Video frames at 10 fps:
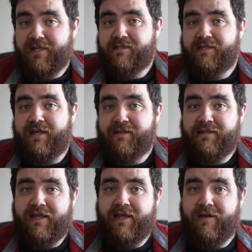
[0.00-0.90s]
and say
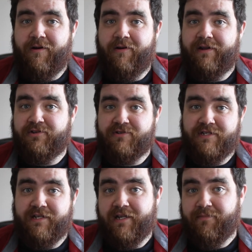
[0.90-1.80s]
that they are
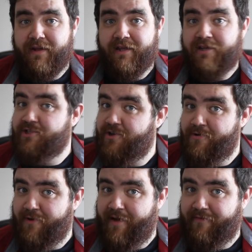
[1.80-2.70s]
interested in making
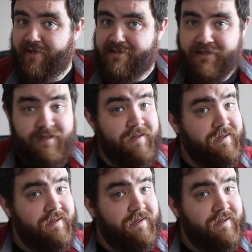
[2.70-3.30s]
show graphics.